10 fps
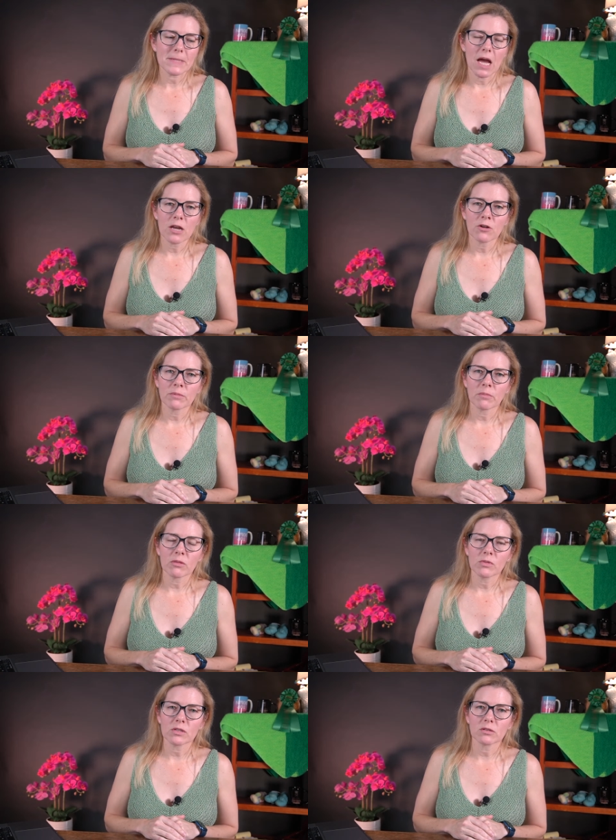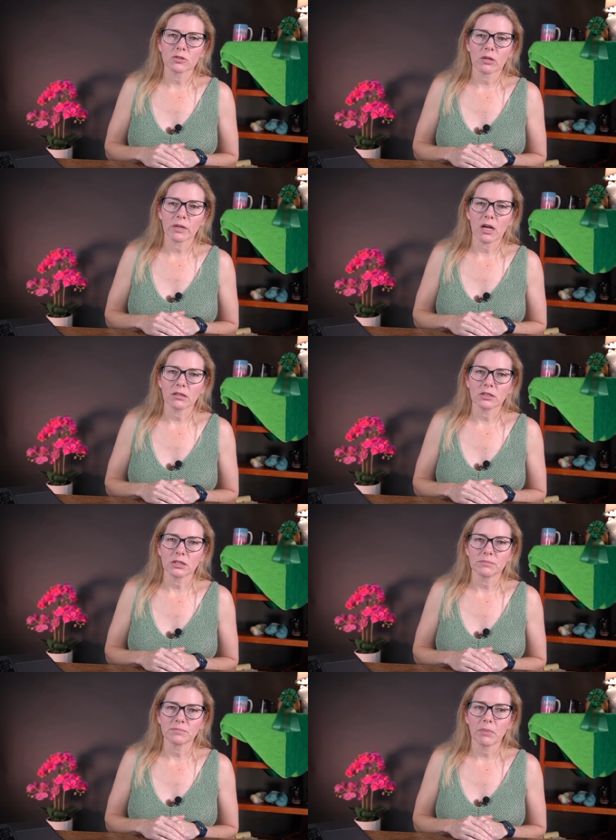I don't remember the musical
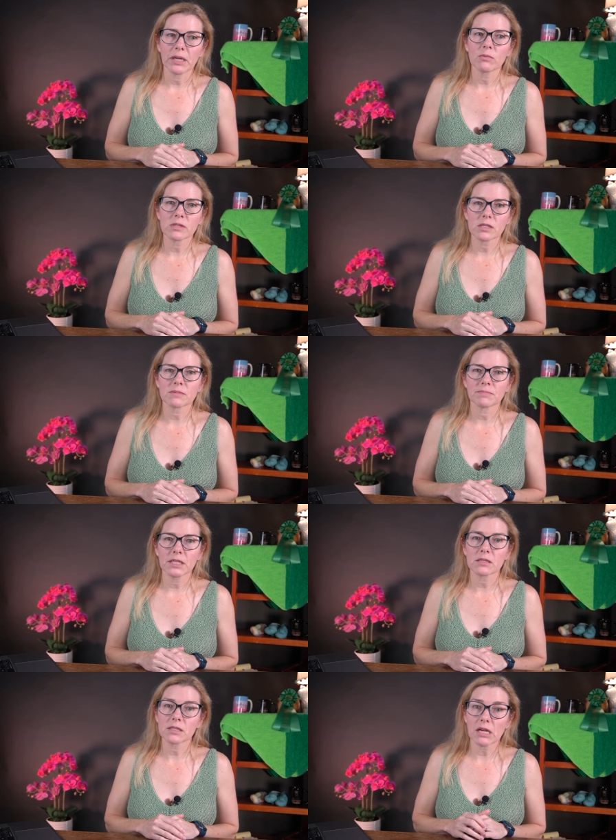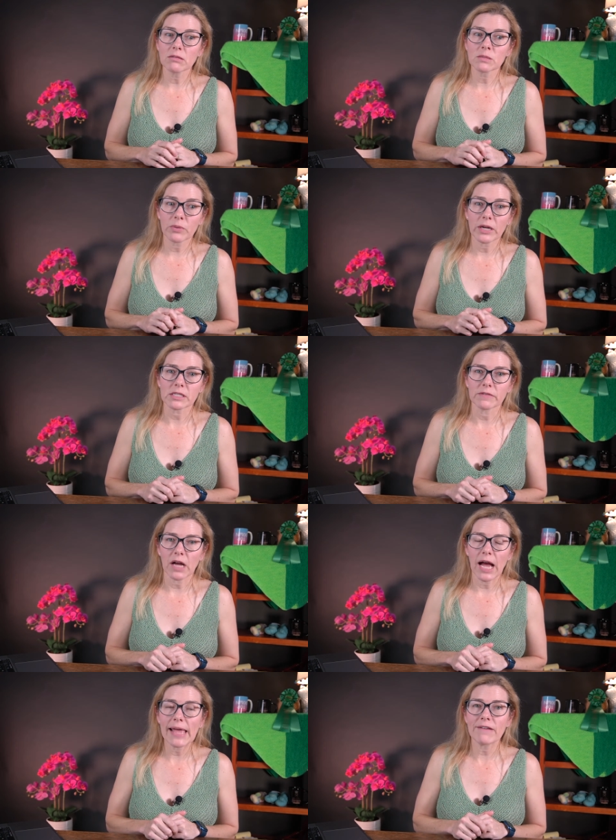terminology, but it sounds impressive.
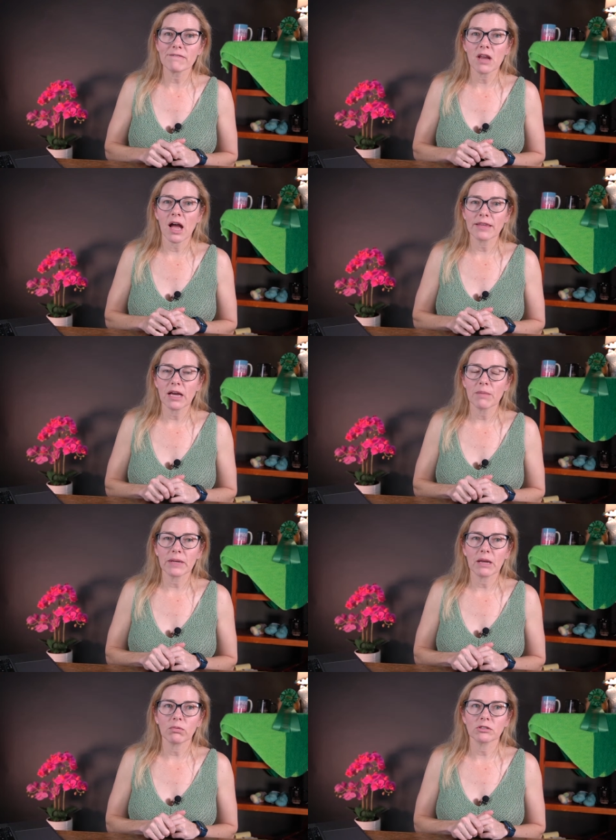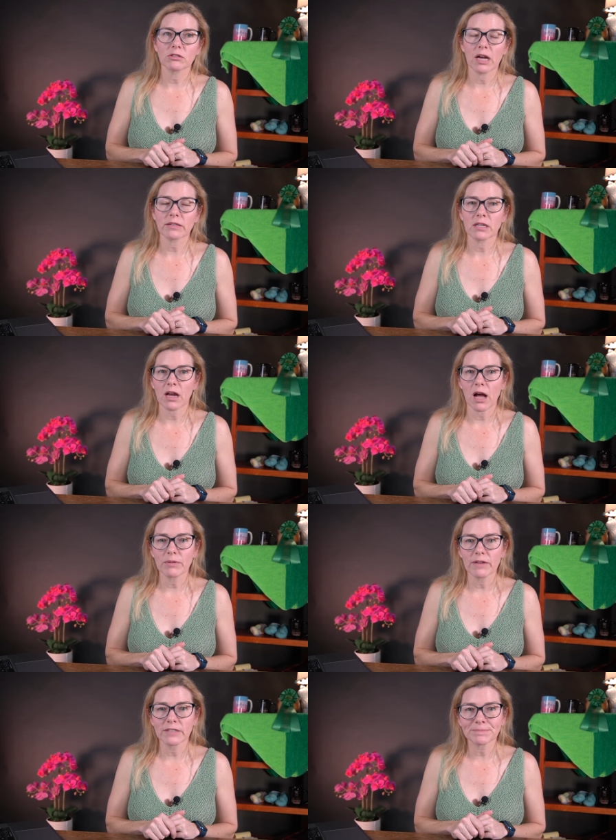I have not yet been able to track down a
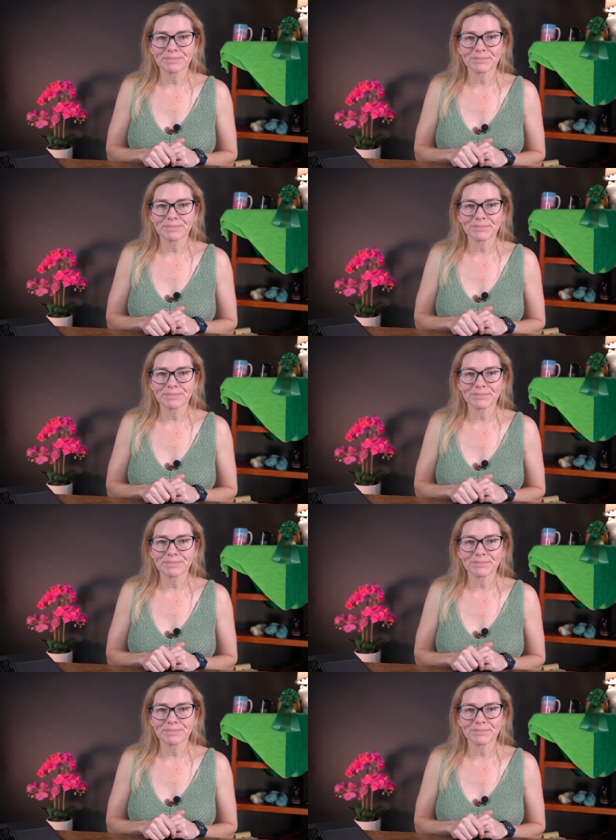copy of it.